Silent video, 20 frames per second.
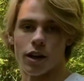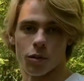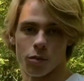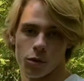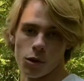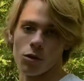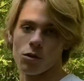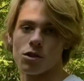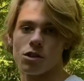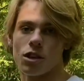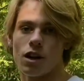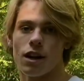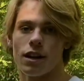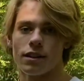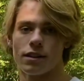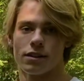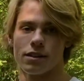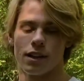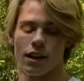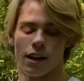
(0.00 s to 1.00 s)
approach
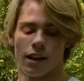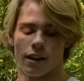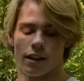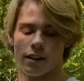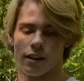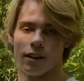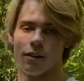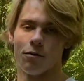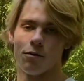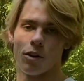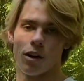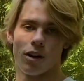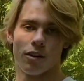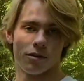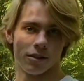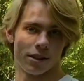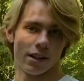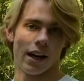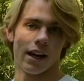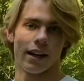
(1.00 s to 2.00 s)
shots that involve
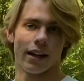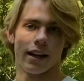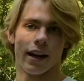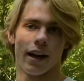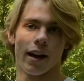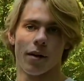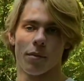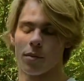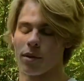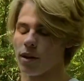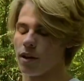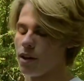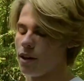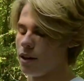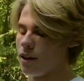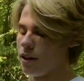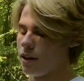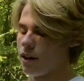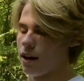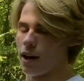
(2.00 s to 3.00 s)
a tight gap.
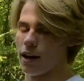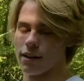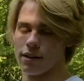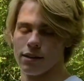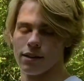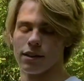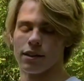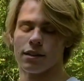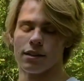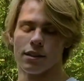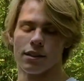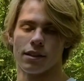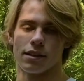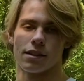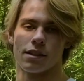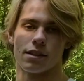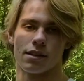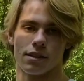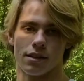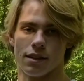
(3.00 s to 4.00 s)
I think
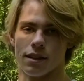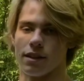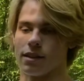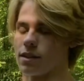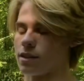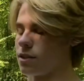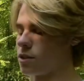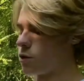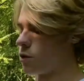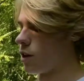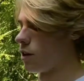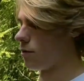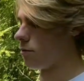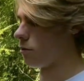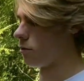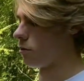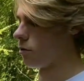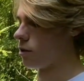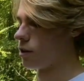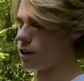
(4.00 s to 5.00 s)
this disc is great
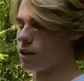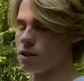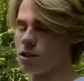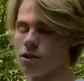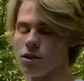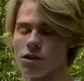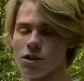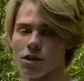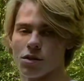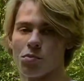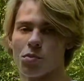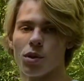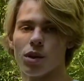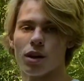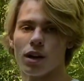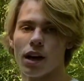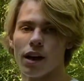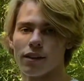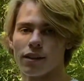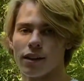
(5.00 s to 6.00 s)
for it because you can just put it
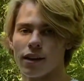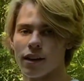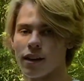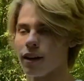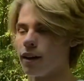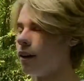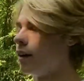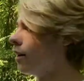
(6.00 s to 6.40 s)
out there